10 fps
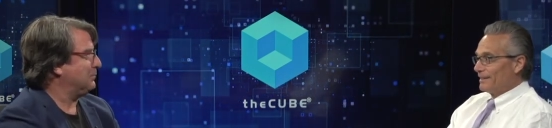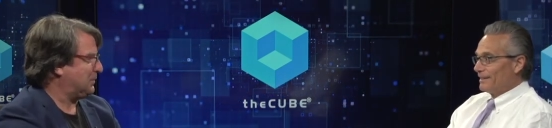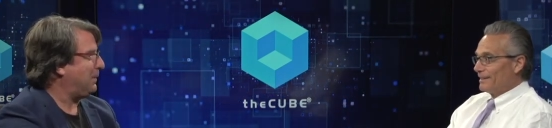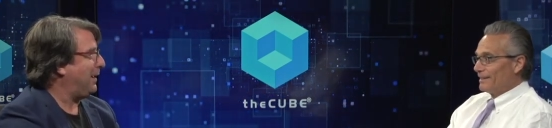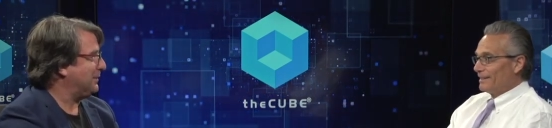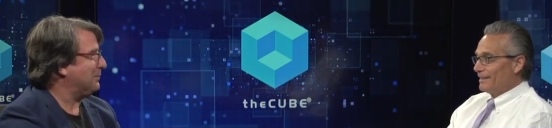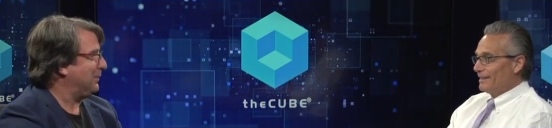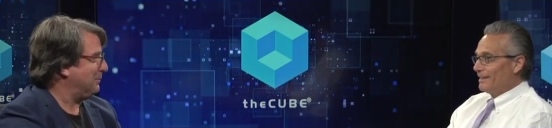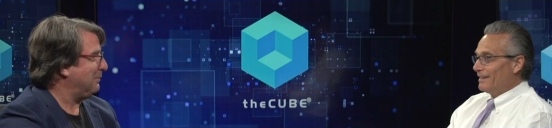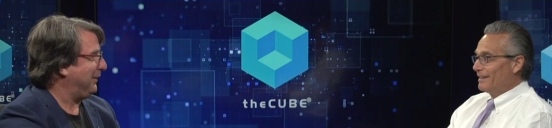Speaker 1: respond to
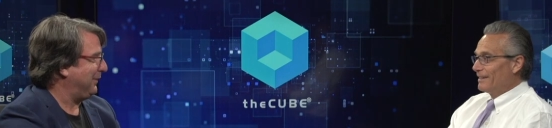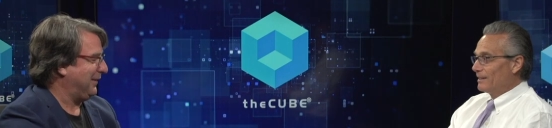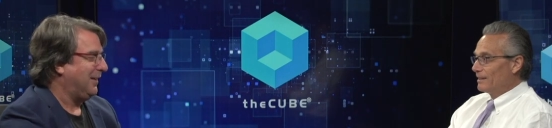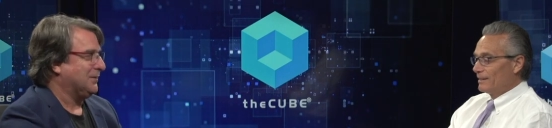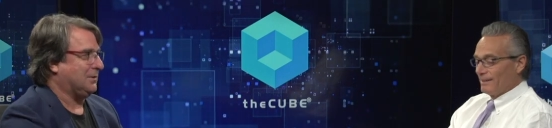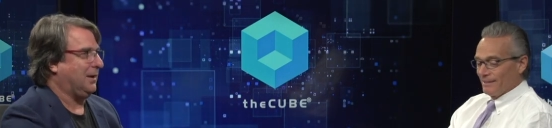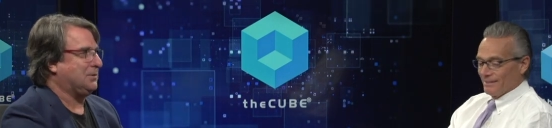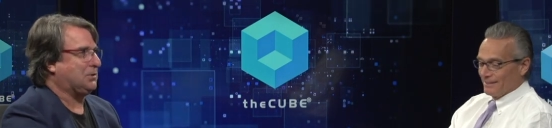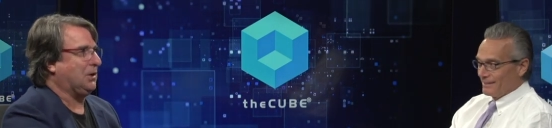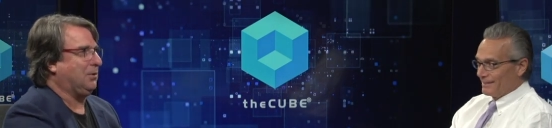my thing. Hey
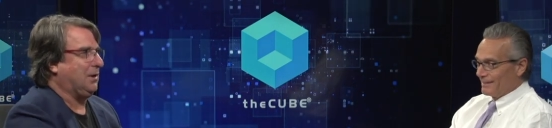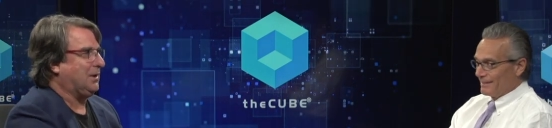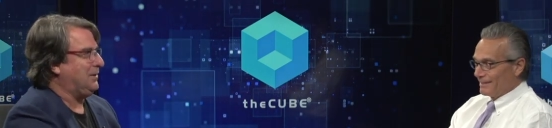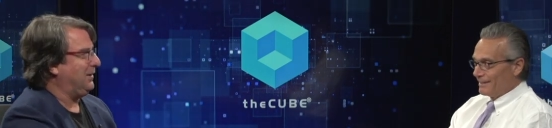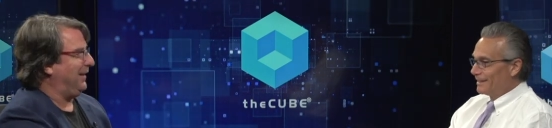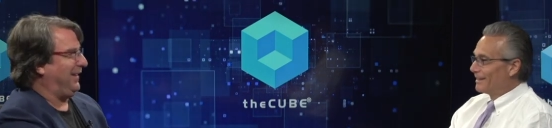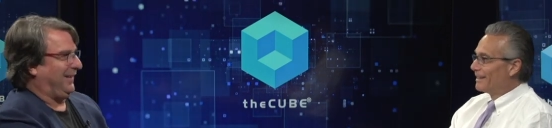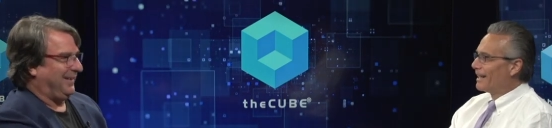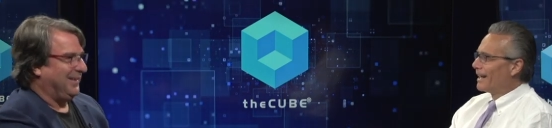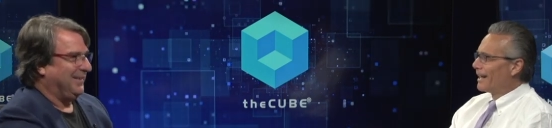Siri, can you
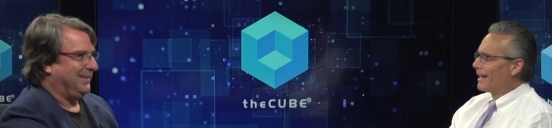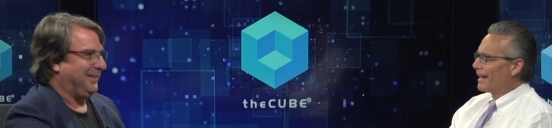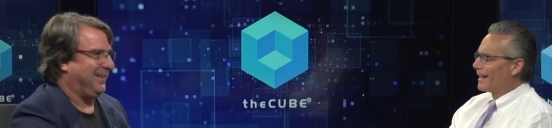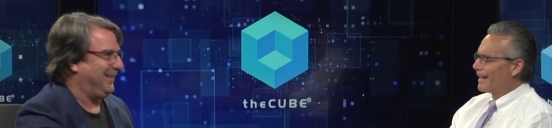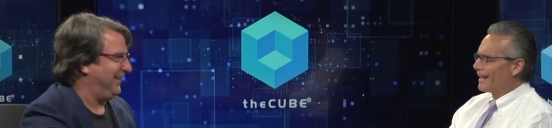like?